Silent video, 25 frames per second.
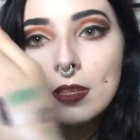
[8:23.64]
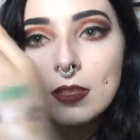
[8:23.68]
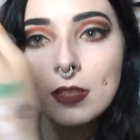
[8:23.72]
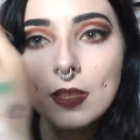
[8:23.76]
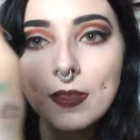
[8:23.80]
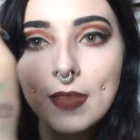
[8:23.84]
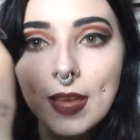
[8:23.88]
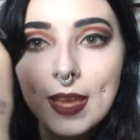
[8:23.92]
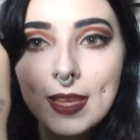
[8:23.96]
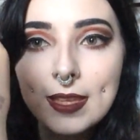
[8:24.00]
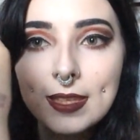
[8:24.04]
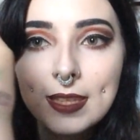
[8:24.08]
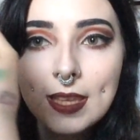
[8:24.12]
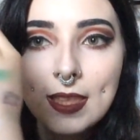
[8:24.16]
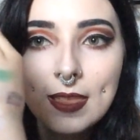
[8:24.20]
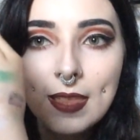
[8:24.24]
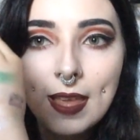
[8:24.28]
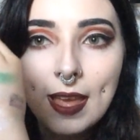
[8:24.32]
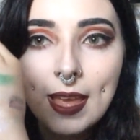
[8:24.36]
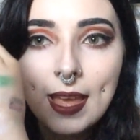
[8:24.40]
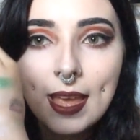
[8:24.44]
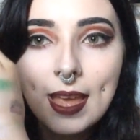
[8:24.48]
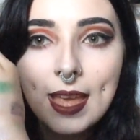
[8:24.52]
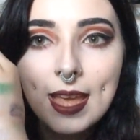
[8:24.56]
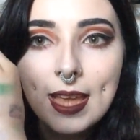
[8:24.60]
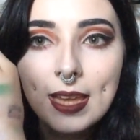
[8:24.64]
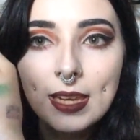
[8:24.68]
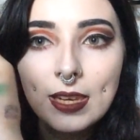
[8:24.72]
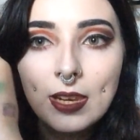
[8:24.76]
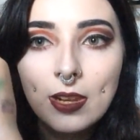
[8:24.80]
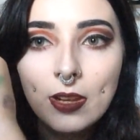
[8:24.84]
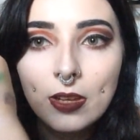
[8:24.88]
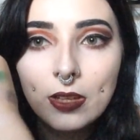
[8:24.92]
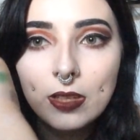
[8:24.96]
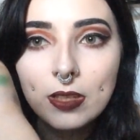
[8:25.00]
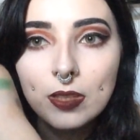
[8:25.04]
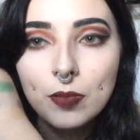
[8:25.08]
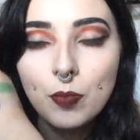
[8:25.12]
So that's it there. It
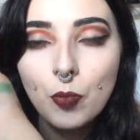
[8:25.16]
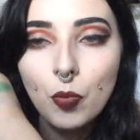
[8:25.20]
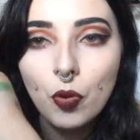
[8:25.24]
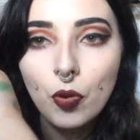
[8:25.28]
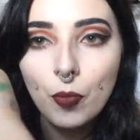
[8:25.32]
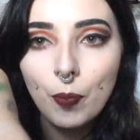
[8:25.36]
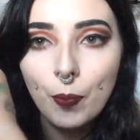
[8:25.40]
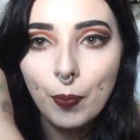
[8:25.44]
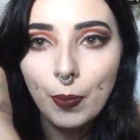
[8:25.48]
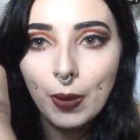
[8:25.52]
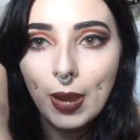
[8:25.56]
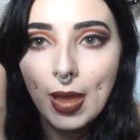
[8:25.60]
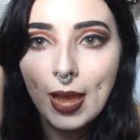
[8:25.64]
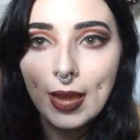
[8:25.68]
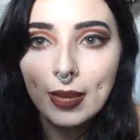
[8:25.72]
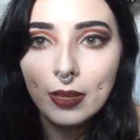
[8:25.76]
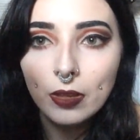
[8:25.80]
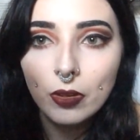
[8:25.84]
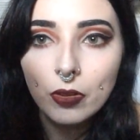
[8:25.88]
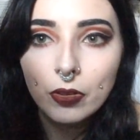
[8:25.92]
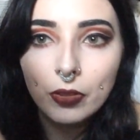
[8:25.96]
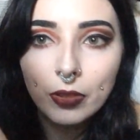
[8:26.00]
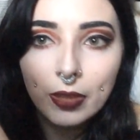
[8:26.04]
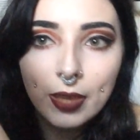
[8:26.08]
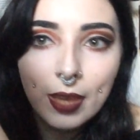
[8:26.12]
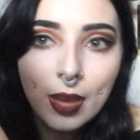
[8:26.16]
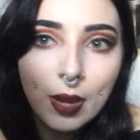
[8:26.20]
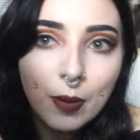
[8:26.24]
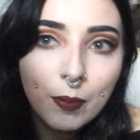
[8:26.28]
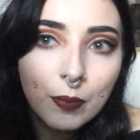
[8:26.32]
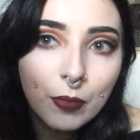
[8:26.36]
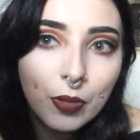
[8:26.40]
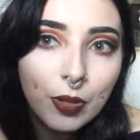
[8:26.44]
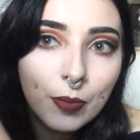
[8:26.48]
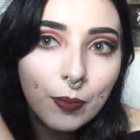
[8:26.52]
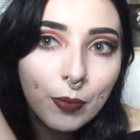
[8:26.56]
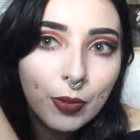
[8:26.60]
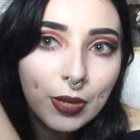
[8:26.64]
looks more black on
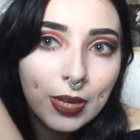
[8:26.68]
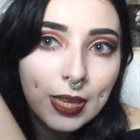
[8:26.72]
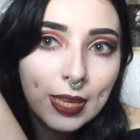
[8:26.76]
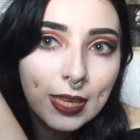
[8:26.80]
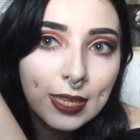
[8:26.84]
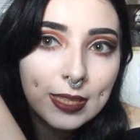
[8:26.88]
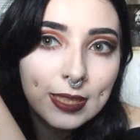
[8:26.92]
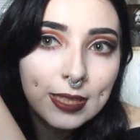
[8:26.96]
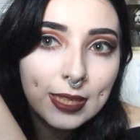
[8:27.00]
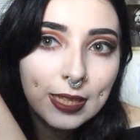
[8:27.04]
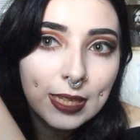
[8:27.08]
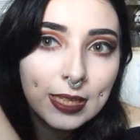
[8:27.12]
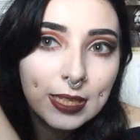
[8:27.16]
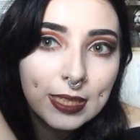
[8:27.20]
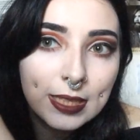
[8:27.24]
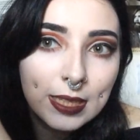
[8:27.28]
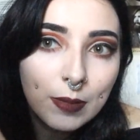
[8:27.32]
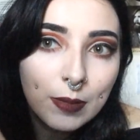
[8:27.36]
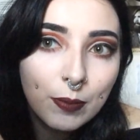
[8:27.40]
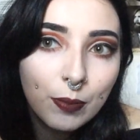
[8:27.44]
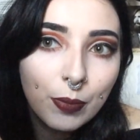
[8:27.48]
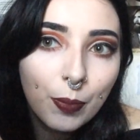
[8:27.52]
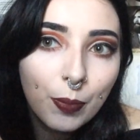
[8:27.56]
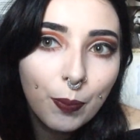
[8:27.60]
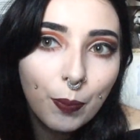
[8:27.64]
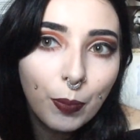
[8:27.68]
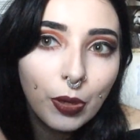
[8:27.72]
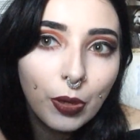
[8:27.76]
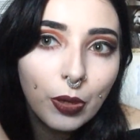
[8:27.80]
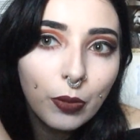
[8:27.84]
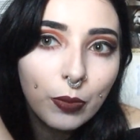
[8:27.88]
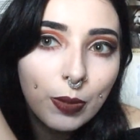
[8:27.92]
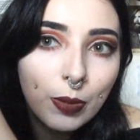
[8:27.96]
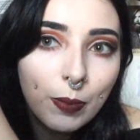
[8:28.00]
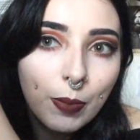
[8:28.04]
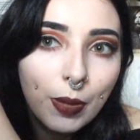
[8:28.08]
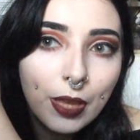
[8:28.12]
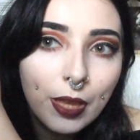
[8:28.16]
camera, but it is like a deep
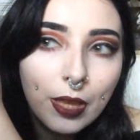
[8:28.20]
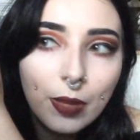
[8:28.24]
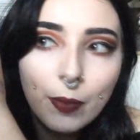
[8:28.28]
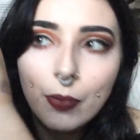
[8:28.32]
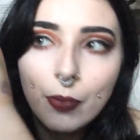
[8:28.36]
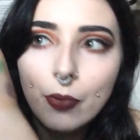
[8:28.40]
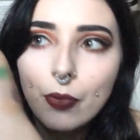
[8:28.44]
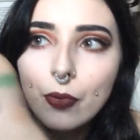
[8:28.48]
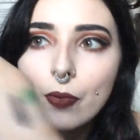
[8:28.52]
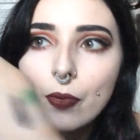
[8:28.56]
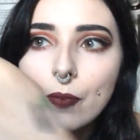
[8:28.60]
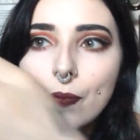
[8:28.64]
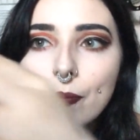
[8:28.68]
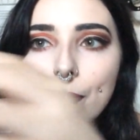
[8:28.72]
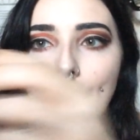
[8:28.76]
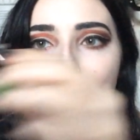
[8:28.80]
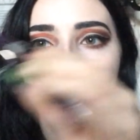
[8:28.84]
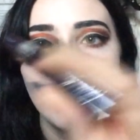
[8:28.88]
bluey purple.